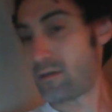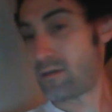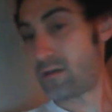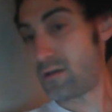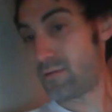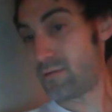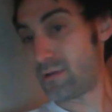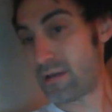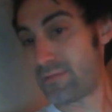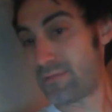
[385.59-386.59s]
I
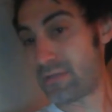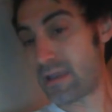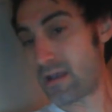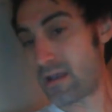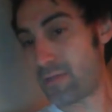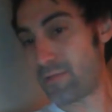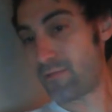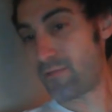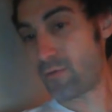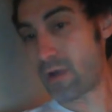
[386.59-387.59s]
have to get up in
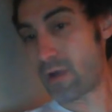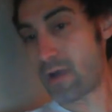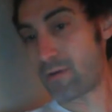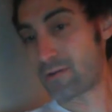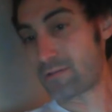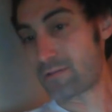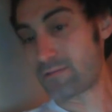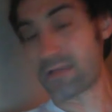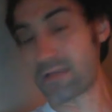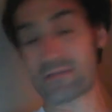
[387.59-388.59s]
4 hours,
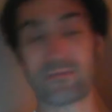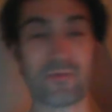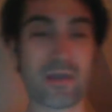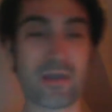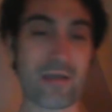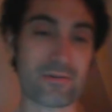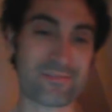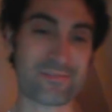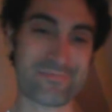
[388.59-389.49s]
less than 4 hours.